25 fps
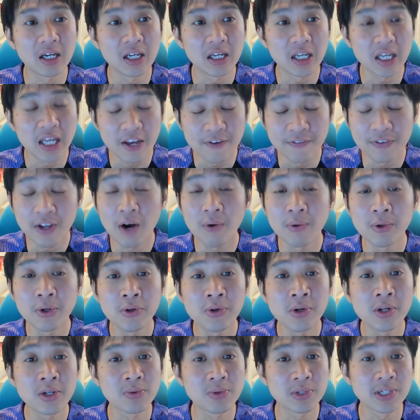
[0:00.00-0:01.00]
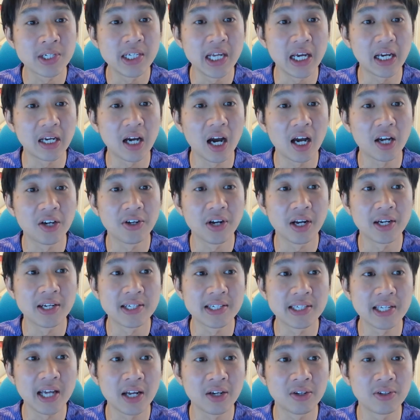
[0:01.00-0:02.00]
If Darwin Núñez was sick, I could
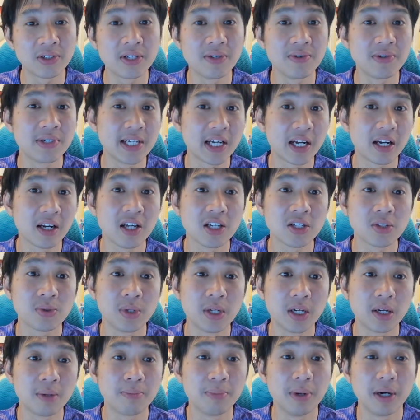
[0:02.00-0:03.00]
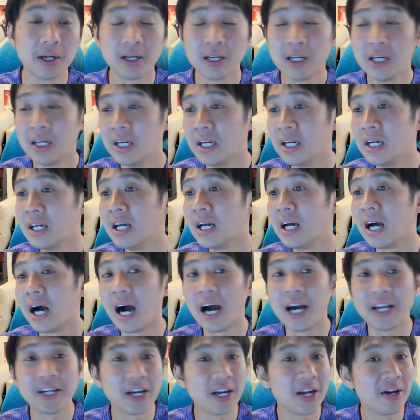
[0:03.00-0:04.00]
understand, because he was sick last week. But
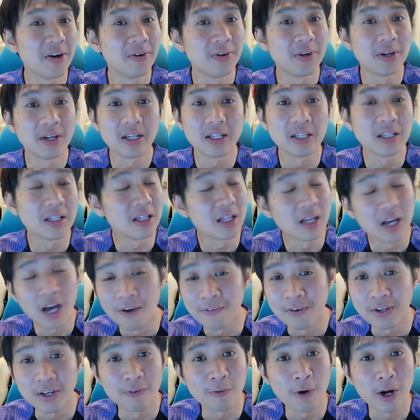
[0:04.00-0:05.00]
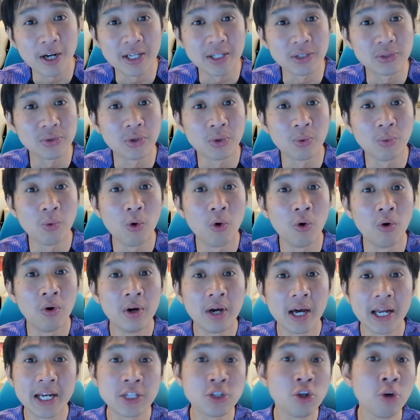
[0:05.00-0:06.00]
I don't know. I think the writing's on the wall.
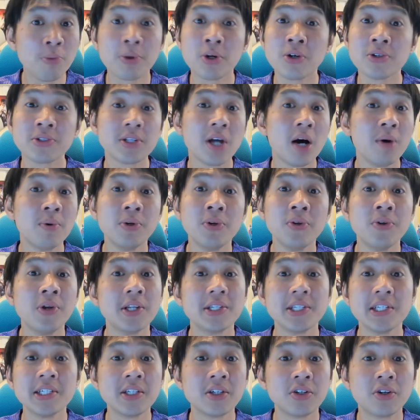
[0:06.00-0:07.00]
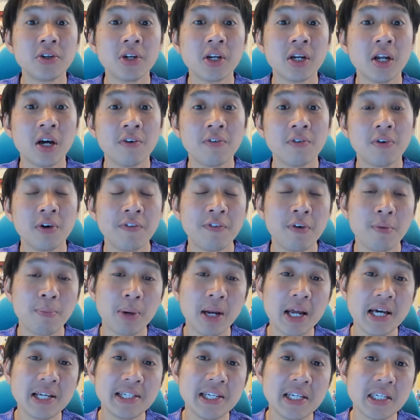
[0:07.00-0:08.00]
And it's not because Darwin Núñez isn't good enough. If you
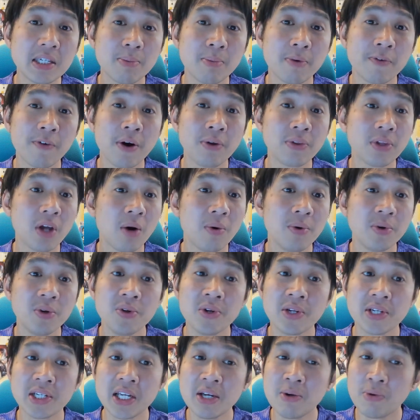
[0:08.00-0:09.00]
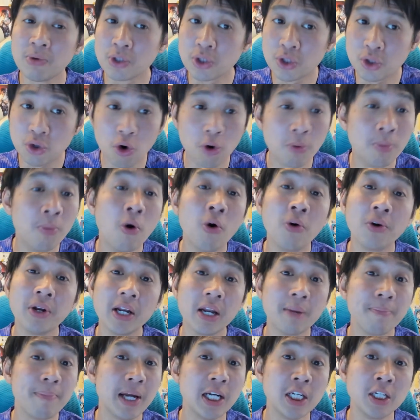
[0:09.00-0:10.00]
play a system around Darwin Núñez, he will score more than
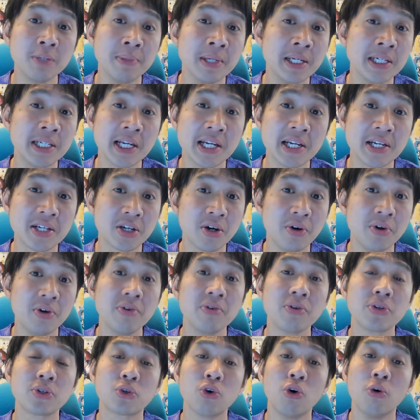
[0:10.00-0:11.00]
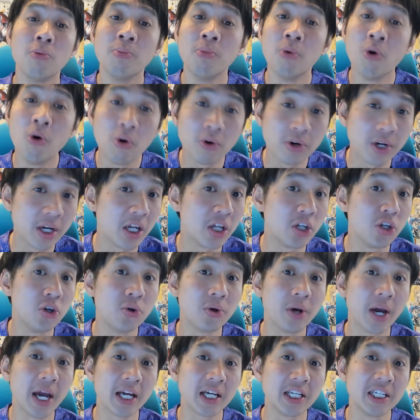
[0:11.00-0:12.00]
a Benjamin Sesko. He will score more than a
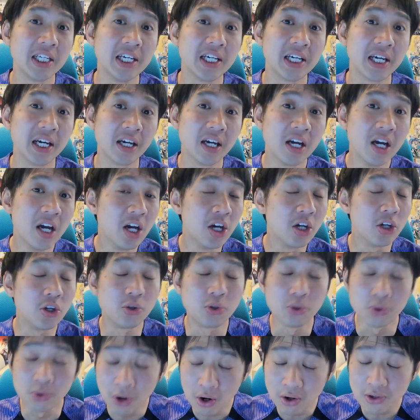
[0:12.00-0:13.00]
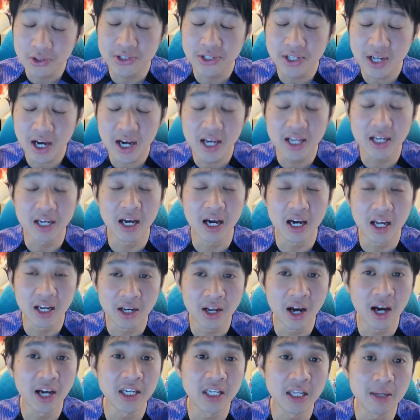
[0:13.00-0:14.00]
Hugo Ekitike. You do not sign a
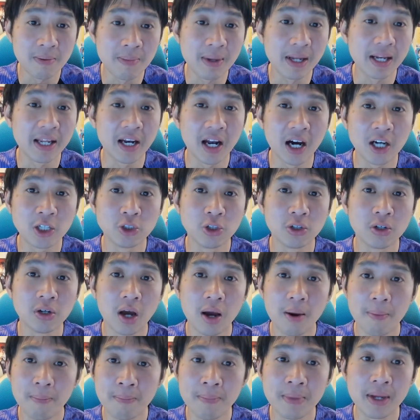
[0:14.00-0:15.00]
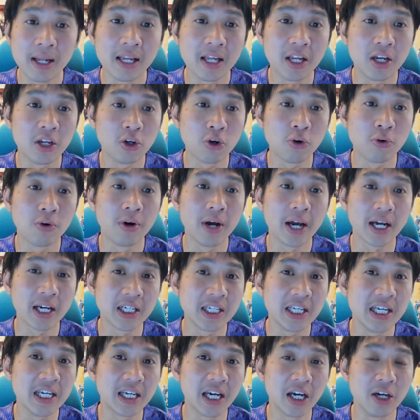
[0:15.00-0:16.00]
90 million, 100 million euro
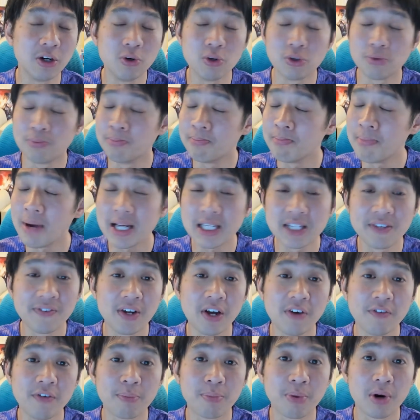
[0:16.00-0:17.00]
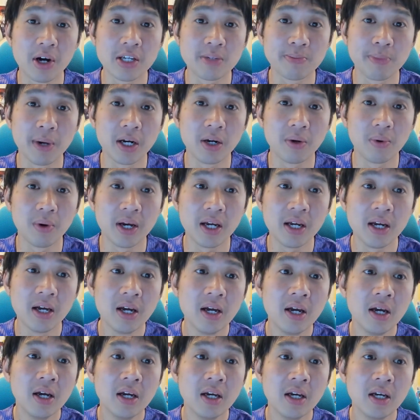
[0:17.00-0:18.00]
Ekitike, who's massively overpriced, by the way,
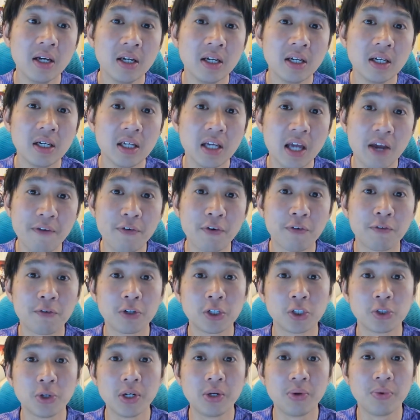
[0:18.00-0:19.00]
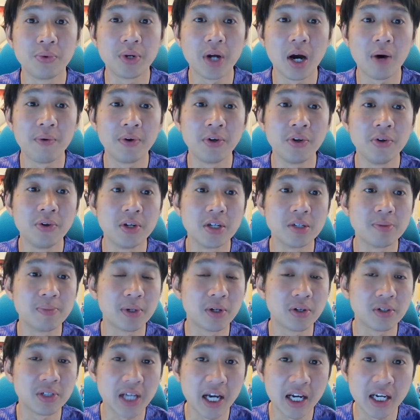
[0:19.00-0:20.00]
if you're frustrated with Darwin Núñez,
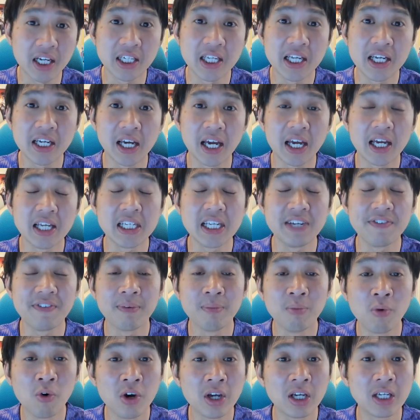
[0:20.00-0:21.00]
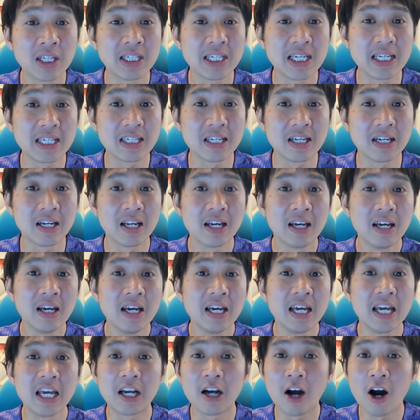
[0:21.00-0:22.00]
because Ekitike is even more inconsistent.
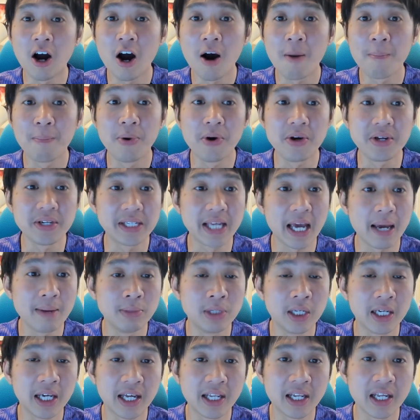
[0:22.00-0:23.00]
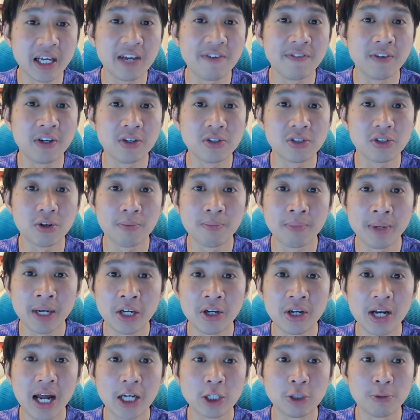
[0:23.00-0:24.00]
He can't put his game together, even though he's got many
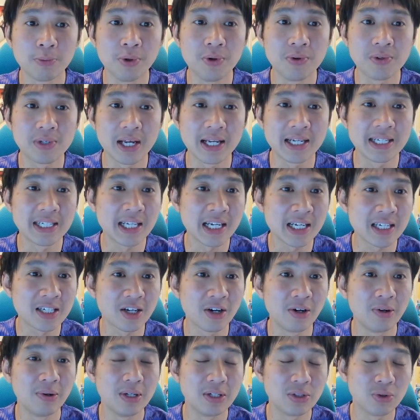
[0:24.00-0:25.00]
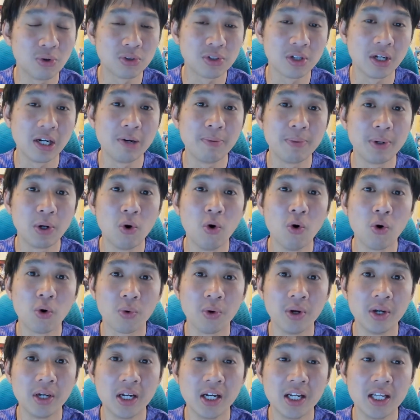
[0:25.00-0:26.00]
good attributes. And Sesko is also a little bit
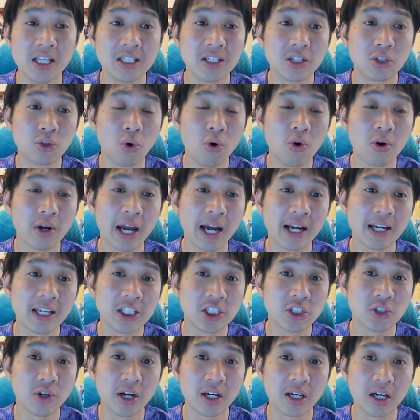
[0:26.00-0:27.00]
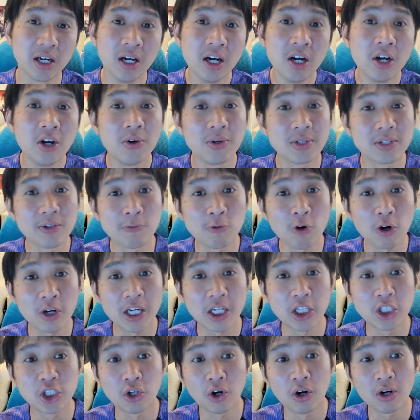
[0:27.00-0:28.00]
awkward, and he's a tall, gangly striker who has a
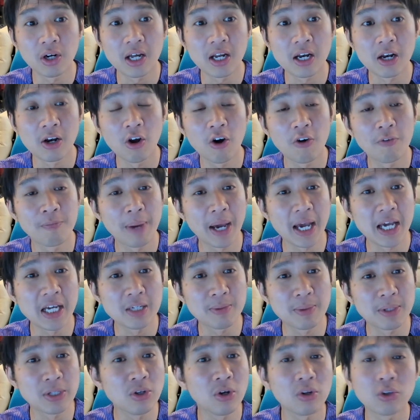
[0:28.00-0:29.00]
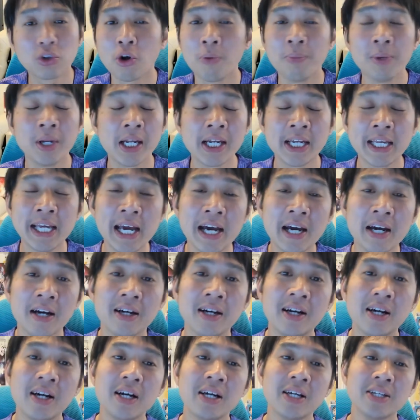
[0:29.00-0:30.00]
rocket shot and a lot of pace, but he's not dominant in the air.
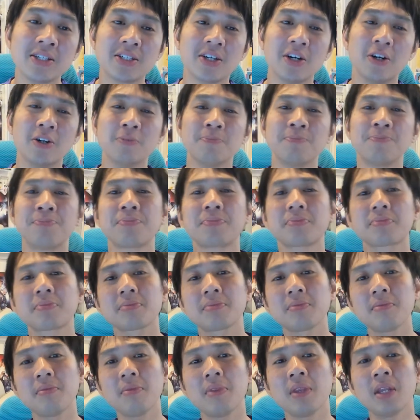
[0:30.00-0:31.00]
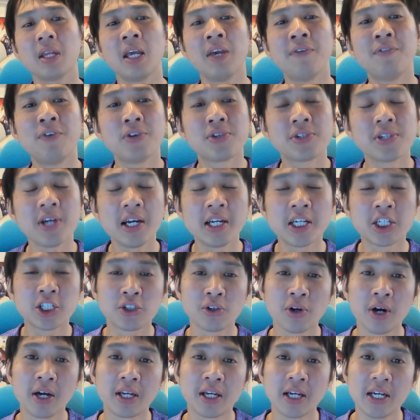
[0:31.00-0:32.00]
So if you sign a
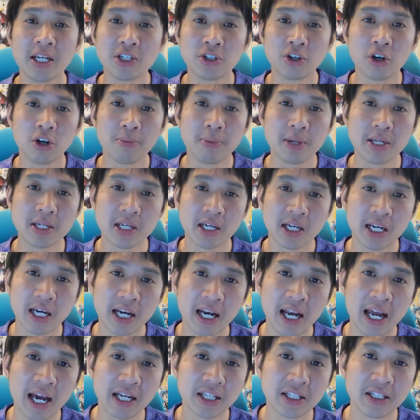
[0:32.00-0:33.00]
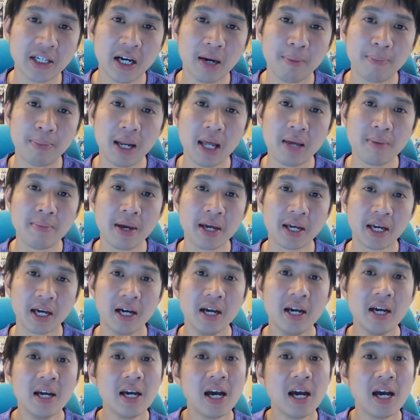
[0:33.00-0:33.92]
striker, it's got to be a connector, a playmaker.